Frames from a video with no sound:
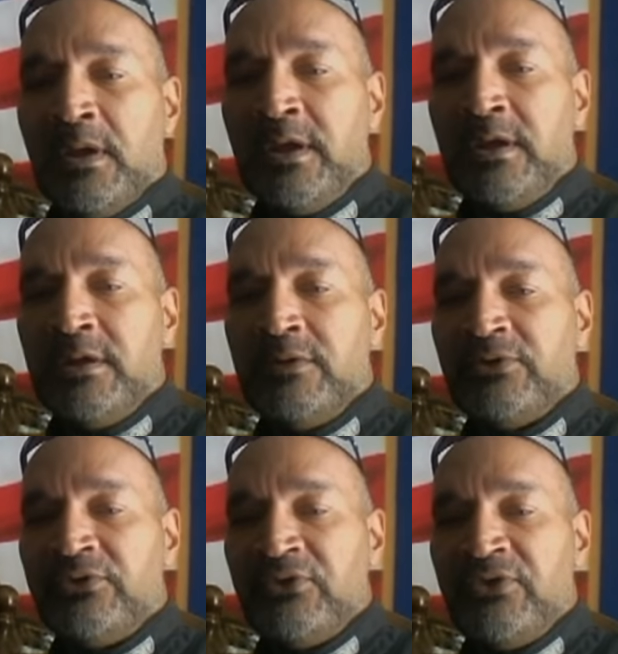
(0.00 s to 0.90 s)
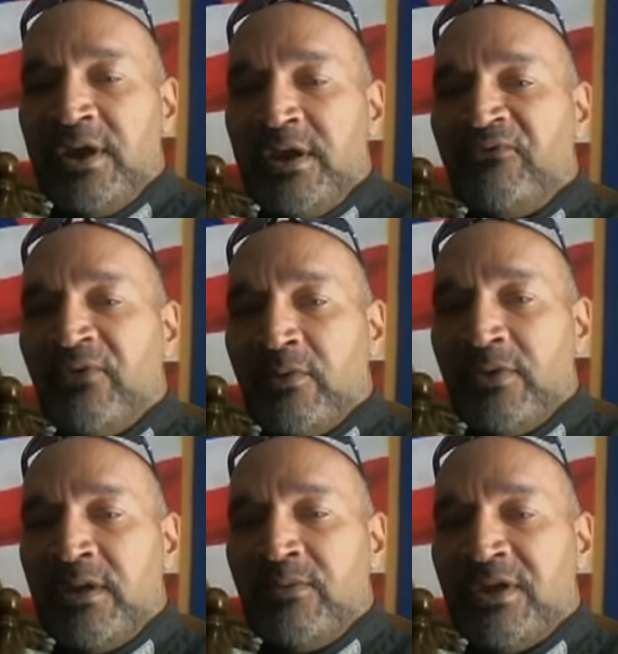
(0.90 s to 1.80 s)
Hey, this is Dan
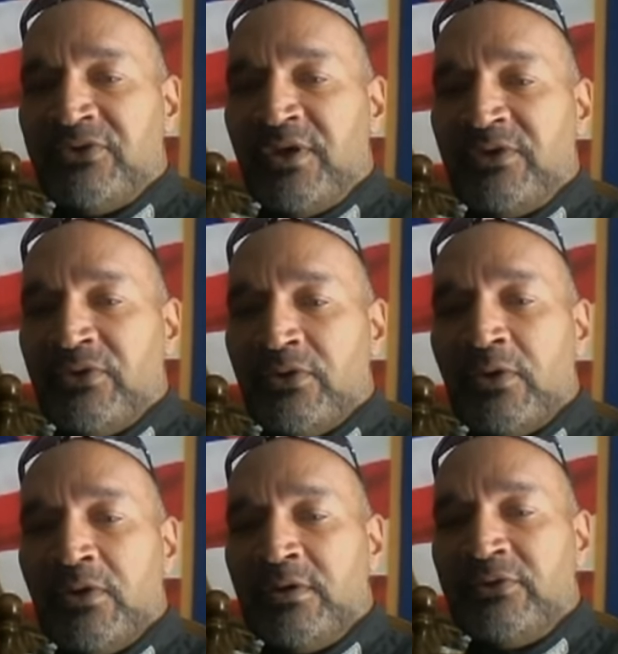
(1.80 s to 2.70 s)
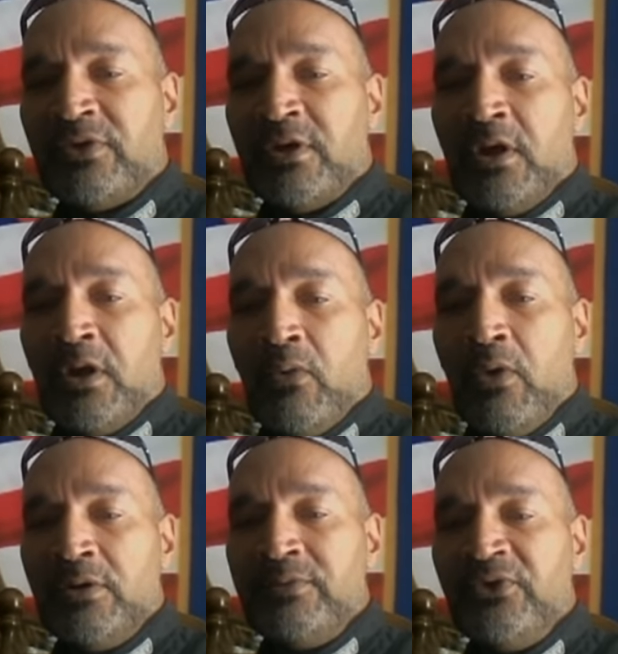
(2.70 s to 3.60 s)
from MSS Enduralist.
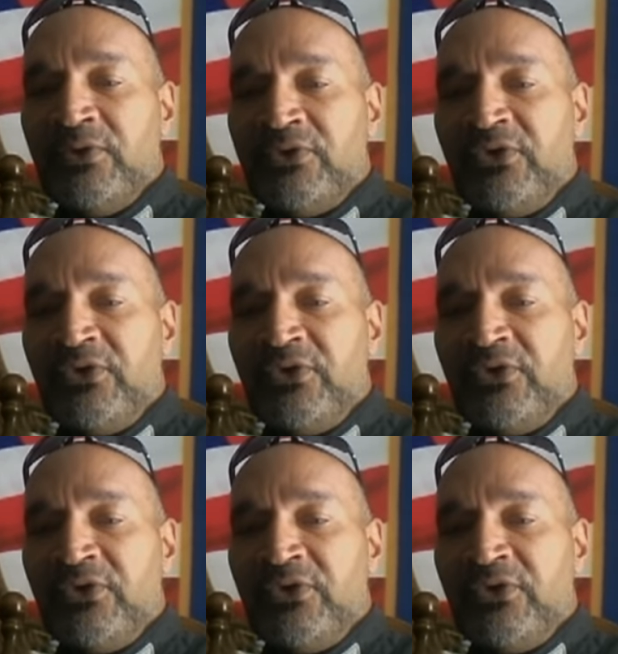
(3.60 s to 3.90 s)
Welcome to the